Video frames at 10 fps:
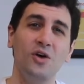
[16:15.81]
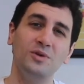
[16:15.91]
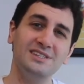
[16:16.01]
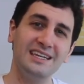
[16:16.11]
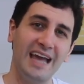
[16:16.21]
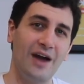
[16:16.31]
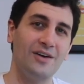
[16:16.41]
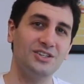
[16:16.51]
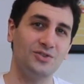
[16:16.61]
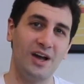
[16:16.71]
what's a
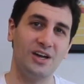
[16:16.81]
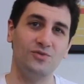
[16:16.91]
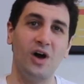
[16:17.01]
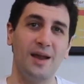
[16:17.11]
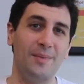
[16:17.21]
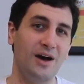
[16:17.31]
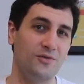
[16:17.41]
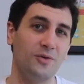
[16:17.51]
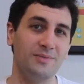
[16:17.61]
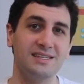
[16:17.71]
character I can write about
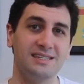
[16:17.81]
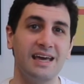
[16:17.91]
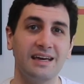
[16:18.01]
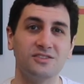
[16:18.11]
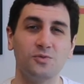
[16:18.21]
from this text?